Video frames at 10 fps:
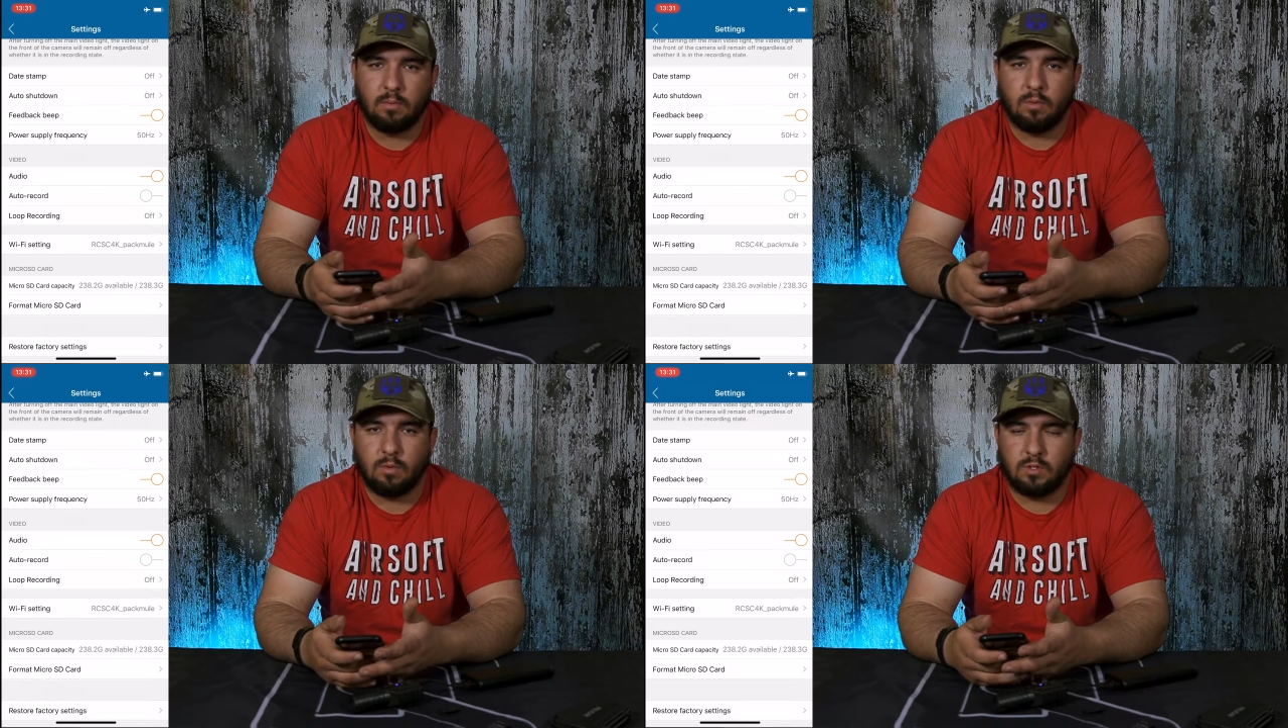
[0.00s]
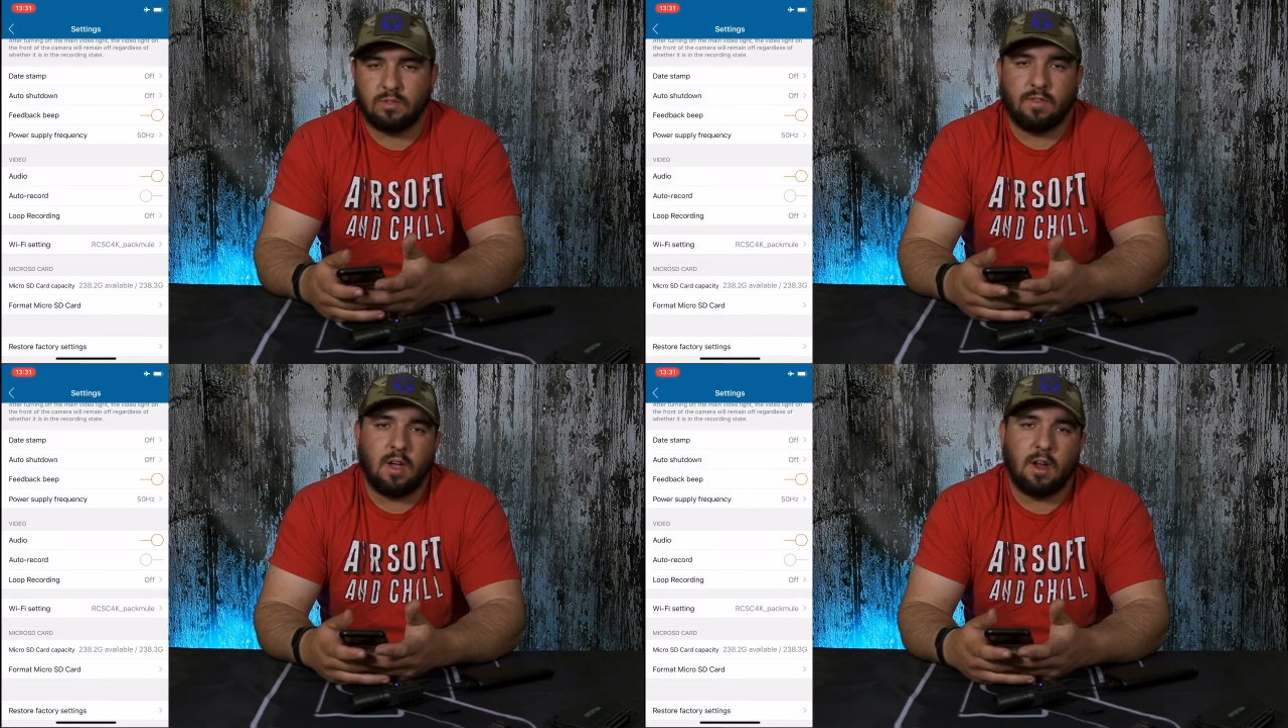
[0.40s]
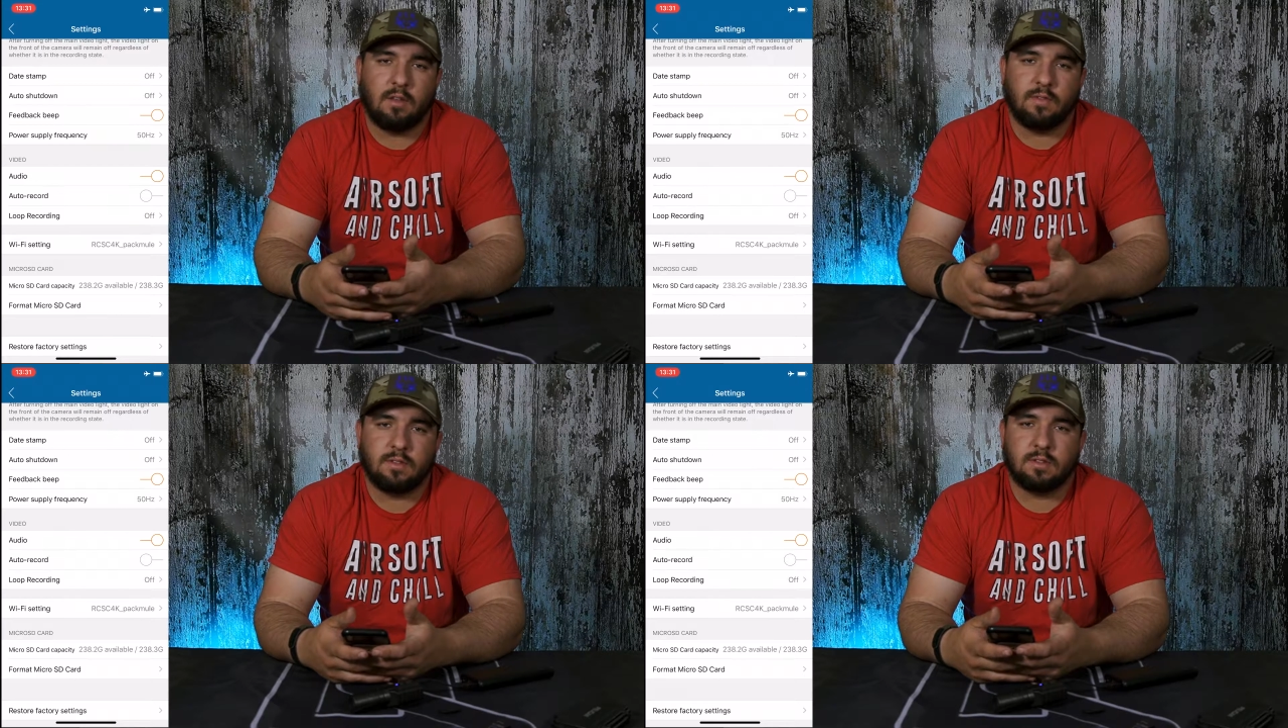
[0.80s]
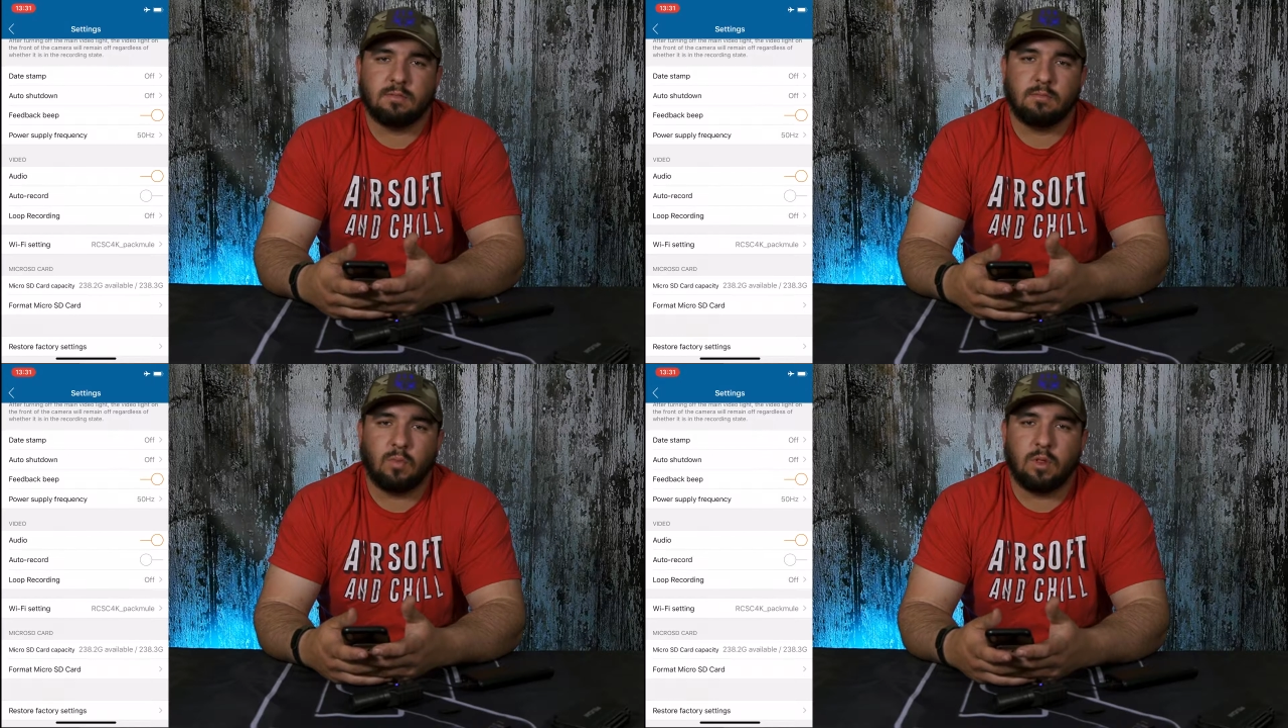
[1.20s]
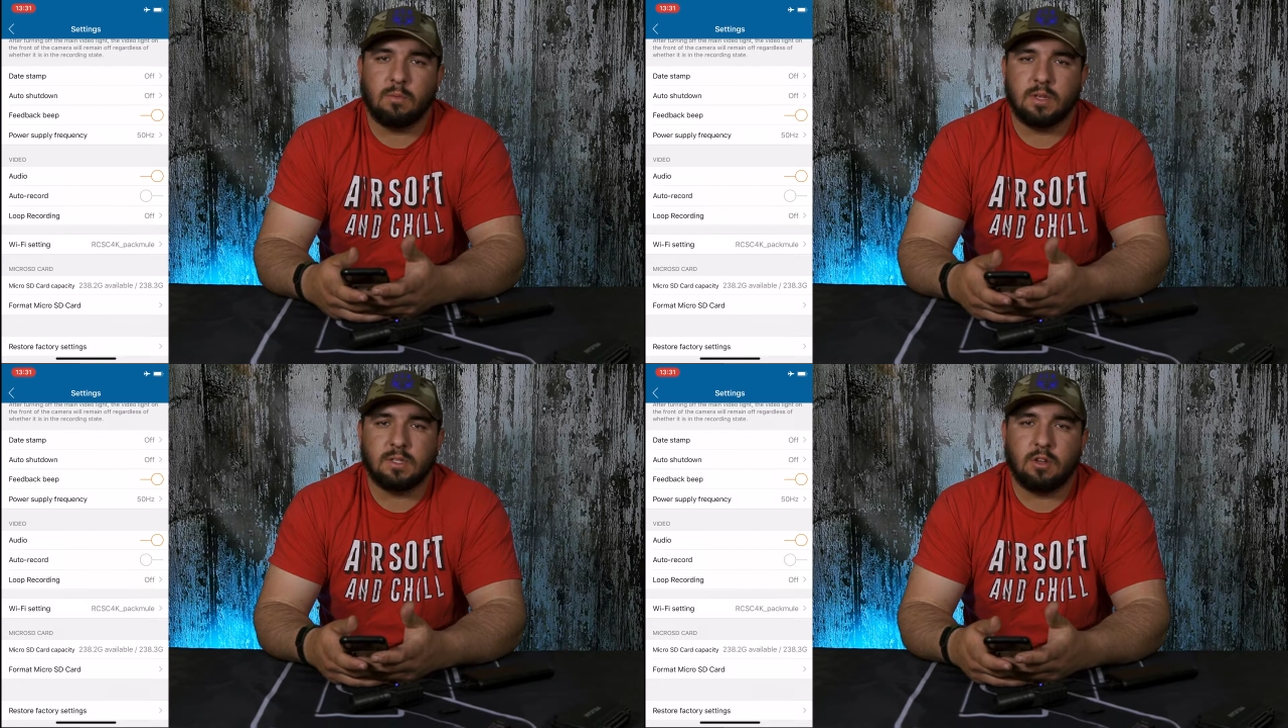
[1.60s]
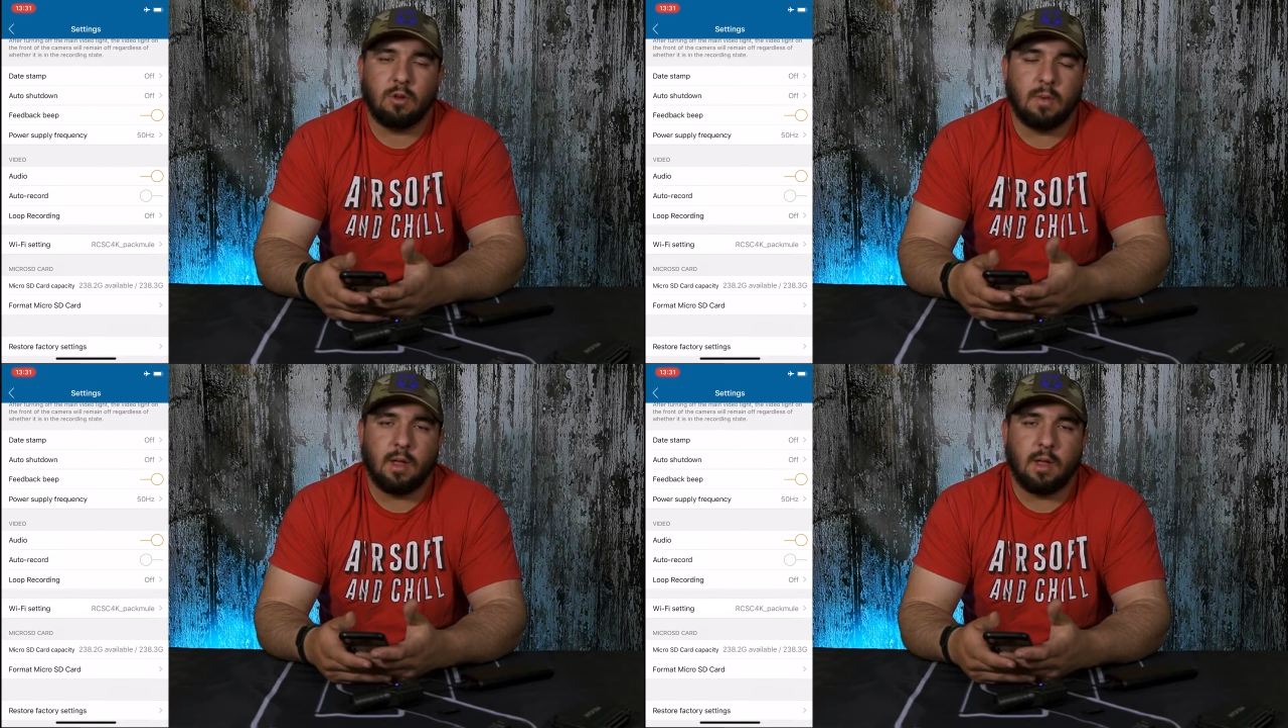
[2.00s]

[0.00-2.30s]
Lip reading: which is fine if it's really busy and you don't mind